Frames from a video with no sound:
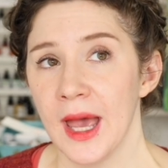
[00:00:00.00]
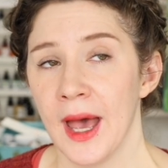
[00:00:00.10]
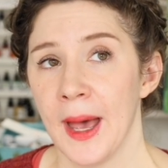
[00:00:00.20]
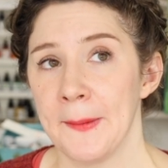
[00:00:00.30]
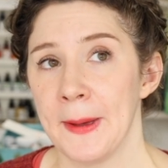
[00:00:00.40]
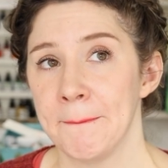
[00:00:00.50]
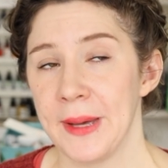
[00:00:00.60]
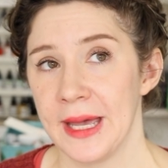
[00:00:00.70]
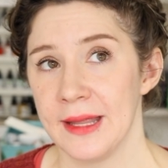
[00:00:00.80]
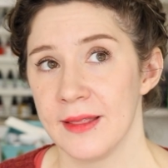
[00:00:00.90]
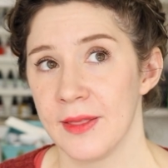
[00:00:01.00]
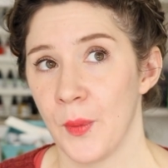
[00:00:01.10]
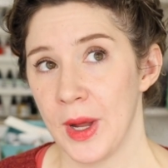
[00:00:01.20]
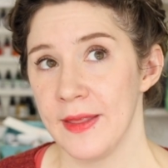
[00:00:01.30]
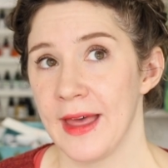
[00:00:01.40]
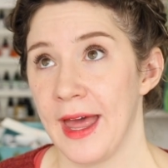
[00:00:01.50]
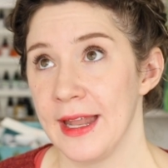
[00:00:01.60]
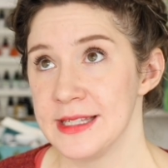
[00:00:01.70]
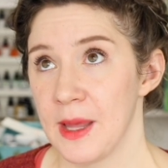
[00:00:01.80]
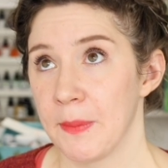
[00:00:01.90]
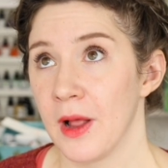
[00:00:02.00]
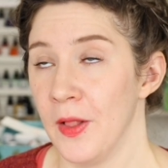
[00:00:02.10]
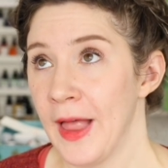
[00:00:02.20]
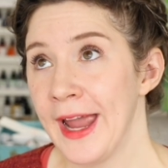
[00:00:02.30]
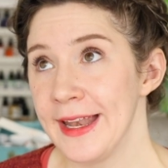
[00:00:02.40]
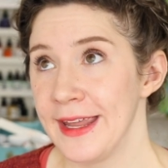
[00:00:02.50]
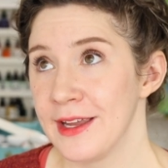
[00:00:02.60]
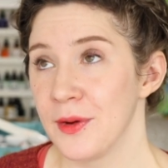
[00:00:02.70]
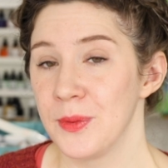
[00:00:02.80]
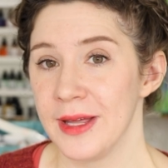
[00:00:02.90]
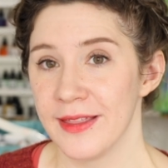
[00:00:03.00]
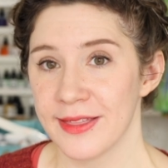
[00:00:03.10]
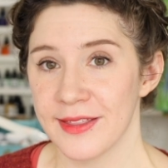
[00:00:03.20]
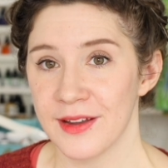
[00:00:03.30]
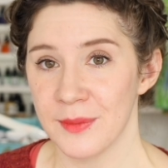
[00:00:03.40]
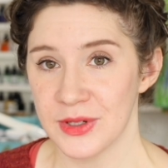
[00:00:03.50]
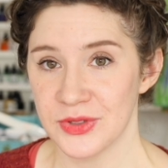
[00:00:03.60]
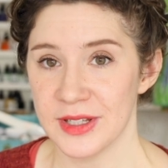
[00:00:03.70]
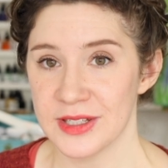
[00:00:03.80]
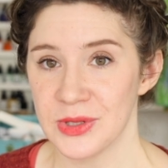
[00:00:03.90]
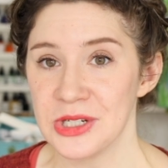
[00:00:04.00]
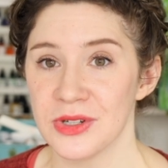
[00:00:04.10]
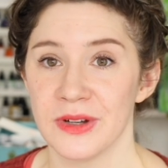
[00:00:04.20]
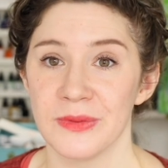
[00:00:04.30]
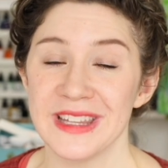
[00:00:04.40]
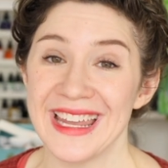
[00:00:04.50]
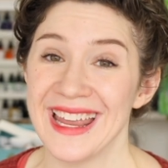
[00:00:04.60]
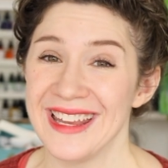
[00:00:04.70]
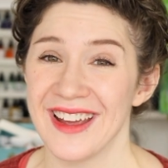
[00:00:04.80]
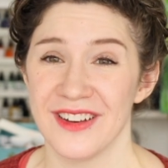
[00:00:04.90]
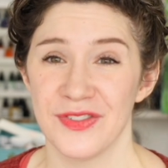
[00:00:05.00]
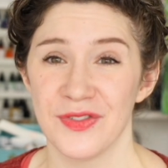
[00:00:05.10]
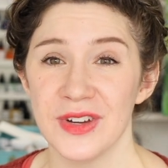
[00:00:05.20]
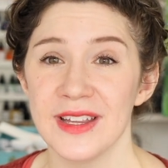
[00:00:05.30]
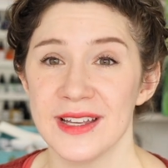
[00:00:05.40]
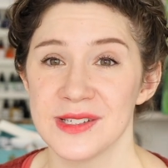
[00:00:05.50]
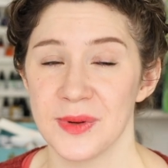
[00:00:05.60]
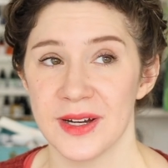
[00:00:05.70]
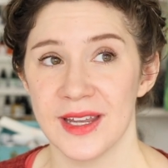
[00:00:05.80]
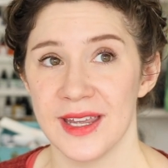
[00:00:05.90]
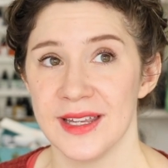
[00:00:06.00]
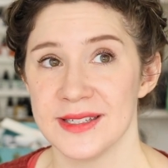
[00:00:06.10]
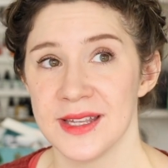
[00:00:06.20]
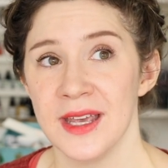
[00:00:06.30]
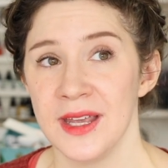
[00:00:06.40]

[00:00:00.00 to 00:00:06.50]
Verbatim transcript: Um, but the way that ends up colliding with commercial illustration or really any kind of freelance work is,